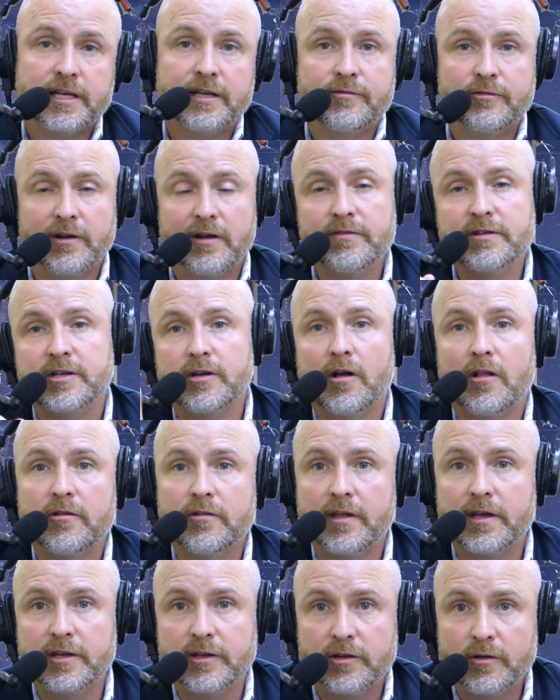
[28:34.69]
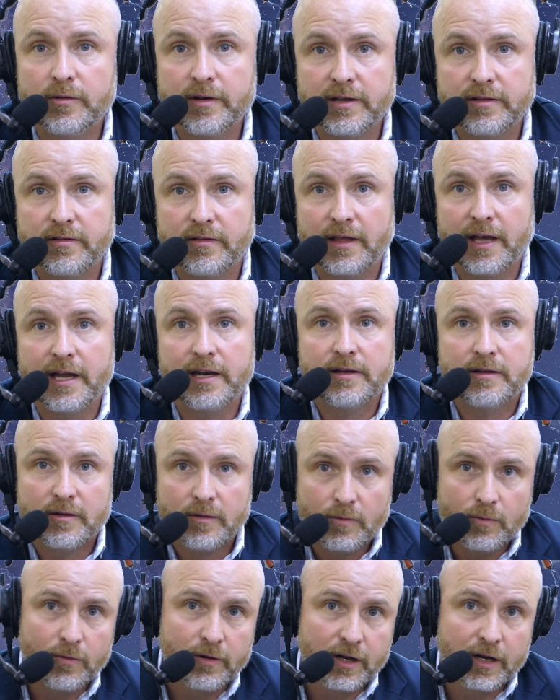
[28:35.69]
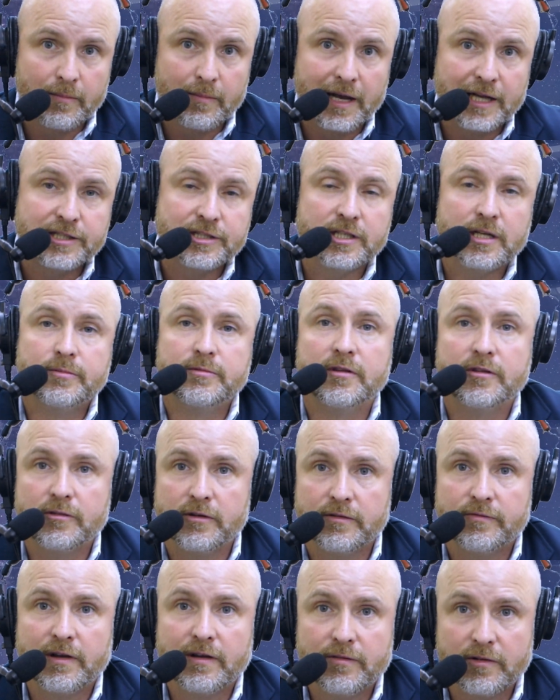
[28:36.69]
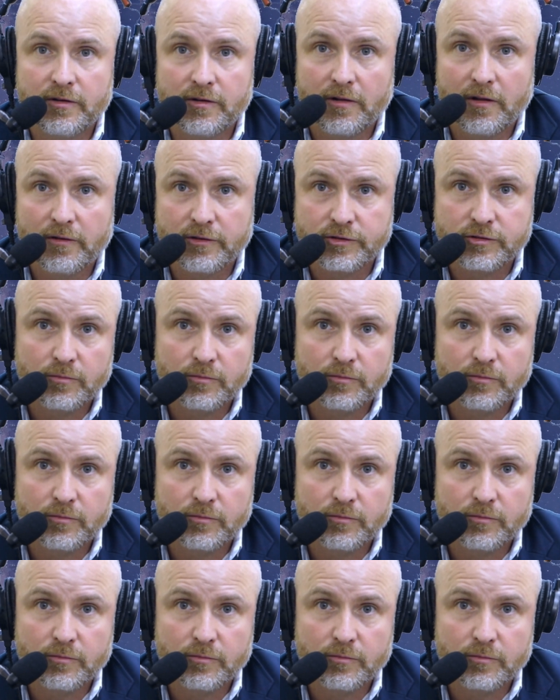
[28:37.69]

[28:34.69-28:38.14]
And for every $1 that you donate to that, we're going to match it up to $3,500.